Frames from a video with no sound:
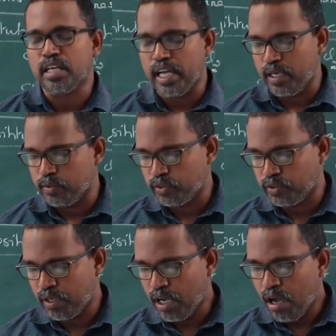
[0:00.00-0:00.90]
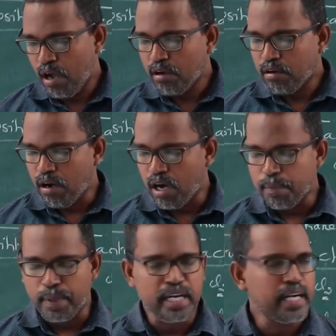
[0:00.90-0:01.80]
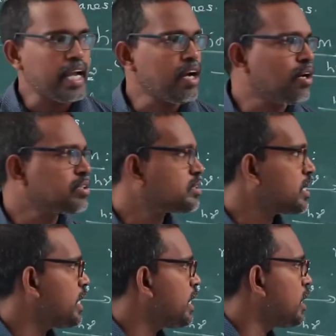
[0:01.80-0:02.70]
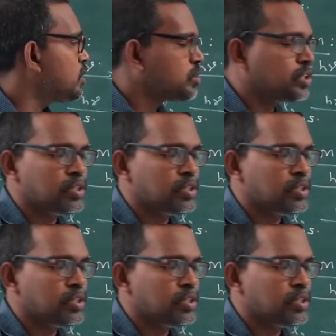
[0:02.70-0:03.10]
gives carbon dioxide and